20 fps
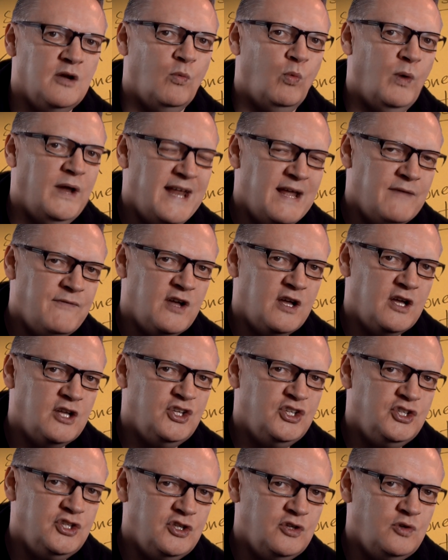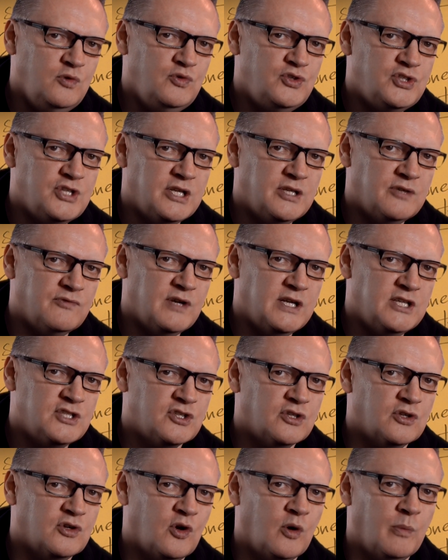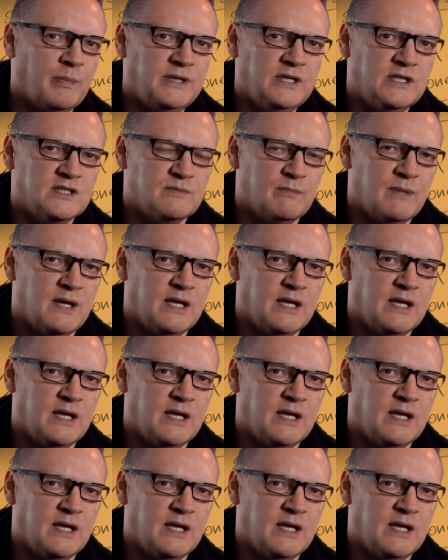Whenever a new generation copy is